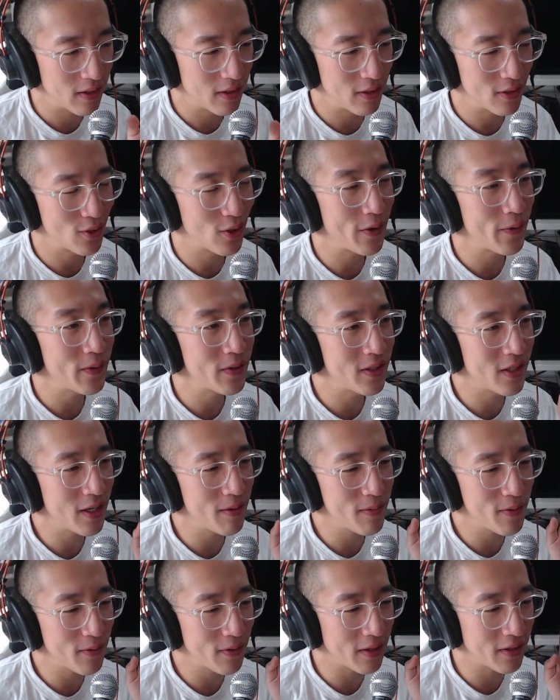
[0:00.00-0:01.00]
So I will
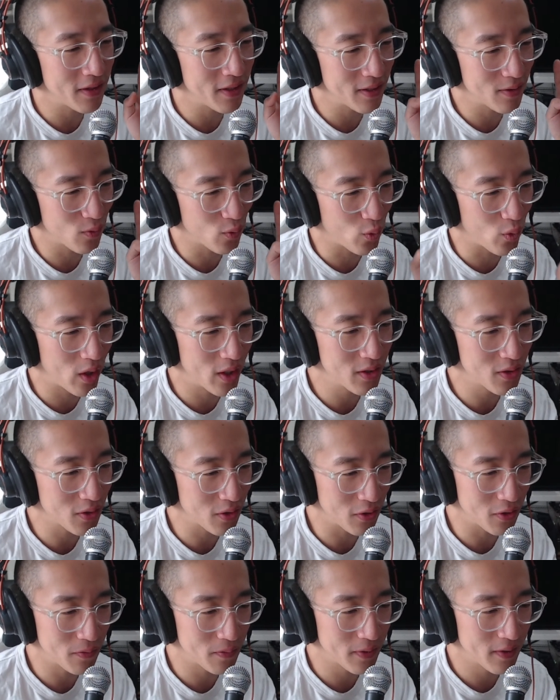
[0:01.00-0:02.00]
debut at least one
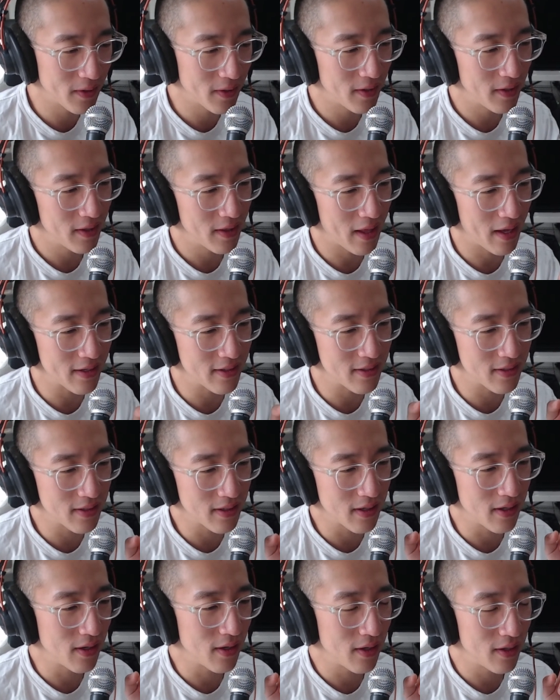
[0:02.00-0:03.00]
group that's
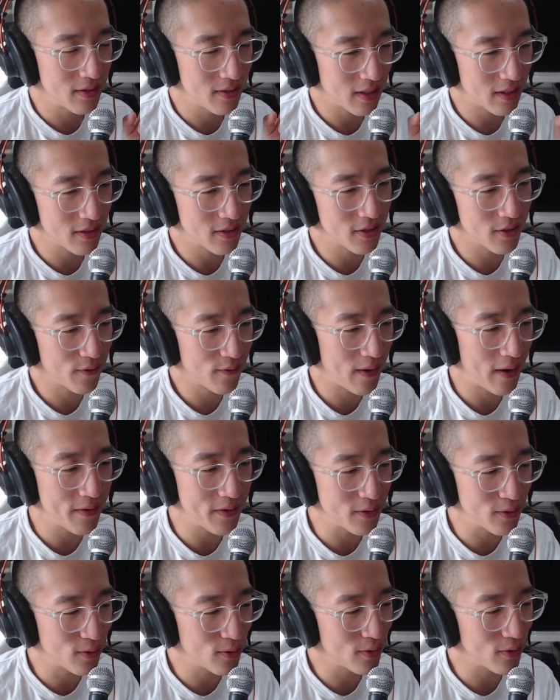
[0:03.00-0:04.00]
centered around
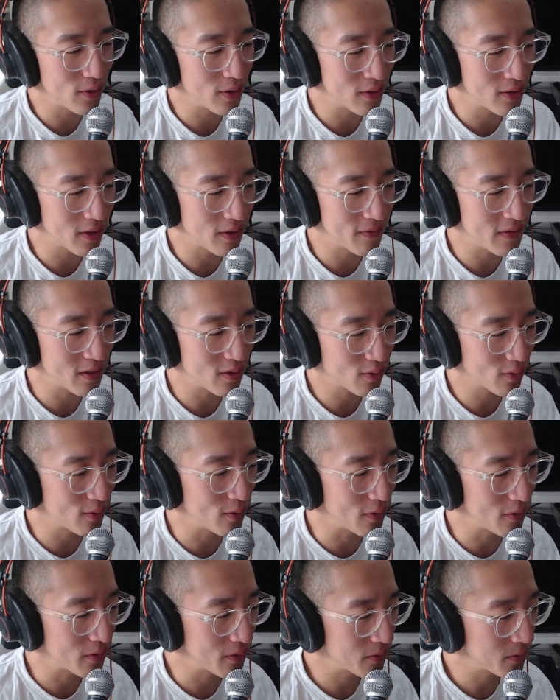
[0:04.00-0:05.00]
the students of the
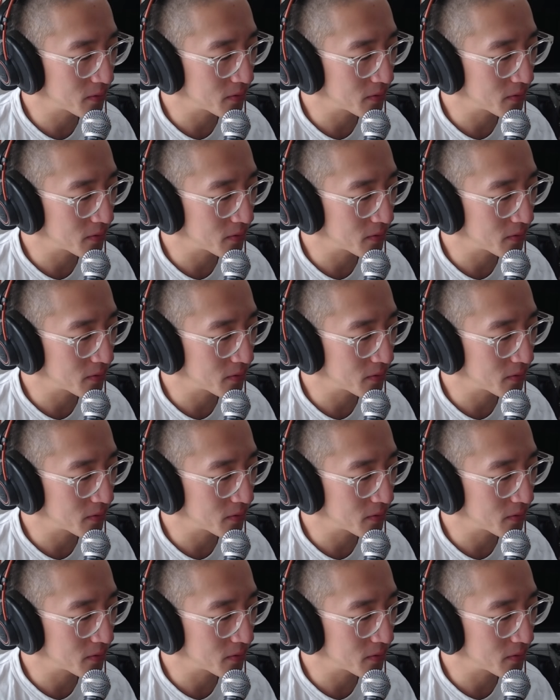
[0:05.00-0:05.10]
school.